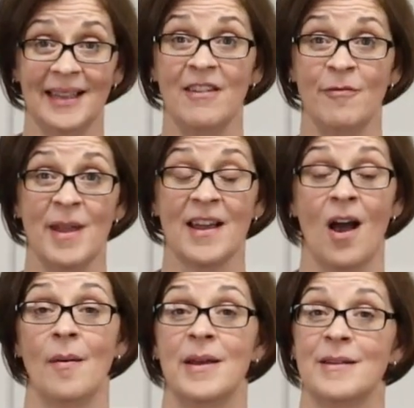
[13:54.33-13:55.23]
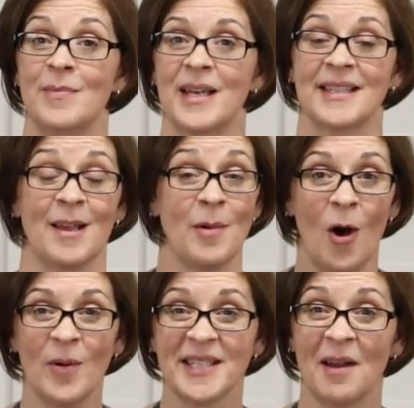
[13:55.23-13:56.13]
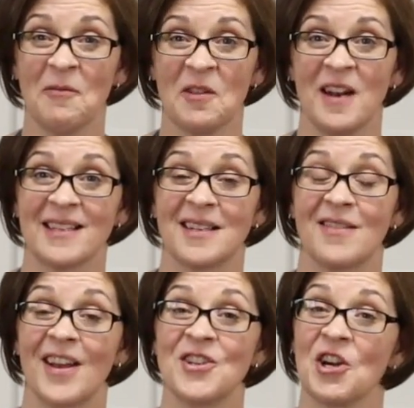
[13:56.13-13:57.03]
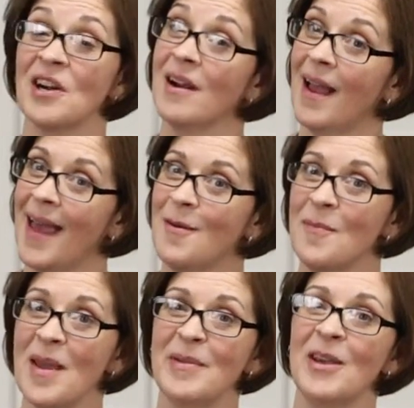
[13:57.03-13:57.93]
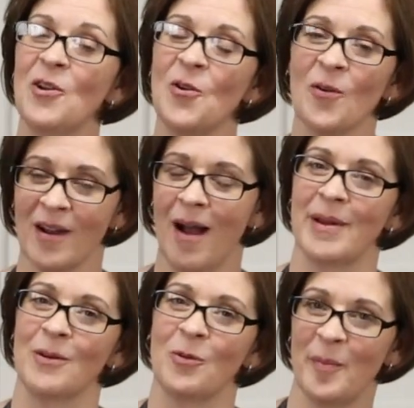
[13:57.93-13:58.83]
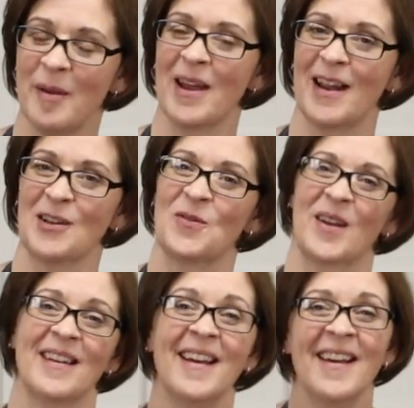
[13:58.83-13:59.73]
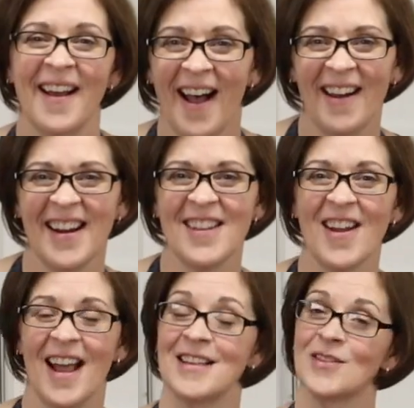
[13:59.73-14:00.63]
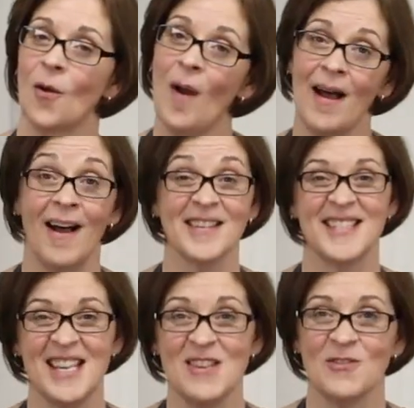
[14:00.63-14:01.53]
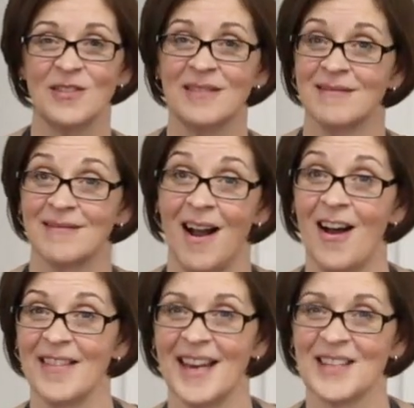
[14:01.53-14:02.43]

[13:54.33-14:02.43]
leave me a comment because I'm always up for the next adventure and maybe your comment will be my next one. All right, you guys. Well, I'll see you on the